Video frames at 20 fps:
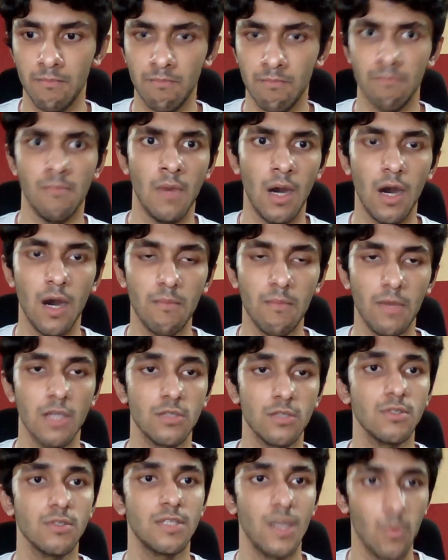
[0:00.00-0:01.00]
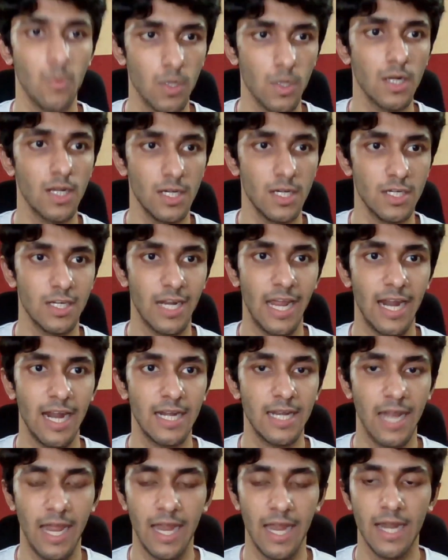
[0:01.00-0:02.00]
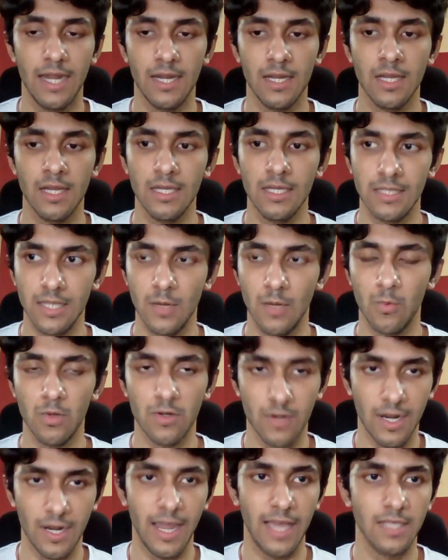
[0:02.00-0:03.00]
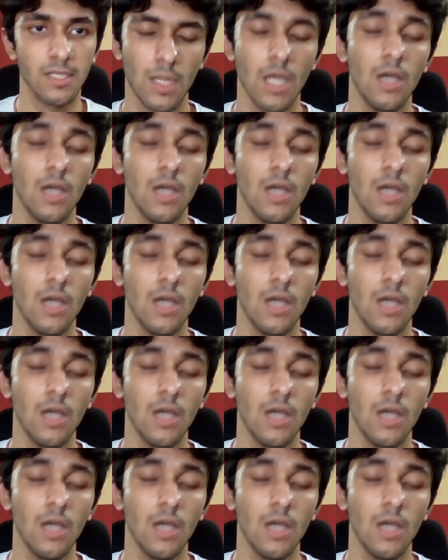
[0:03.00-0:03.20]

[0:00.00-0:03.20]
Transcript: muscles that will contract and that will relax.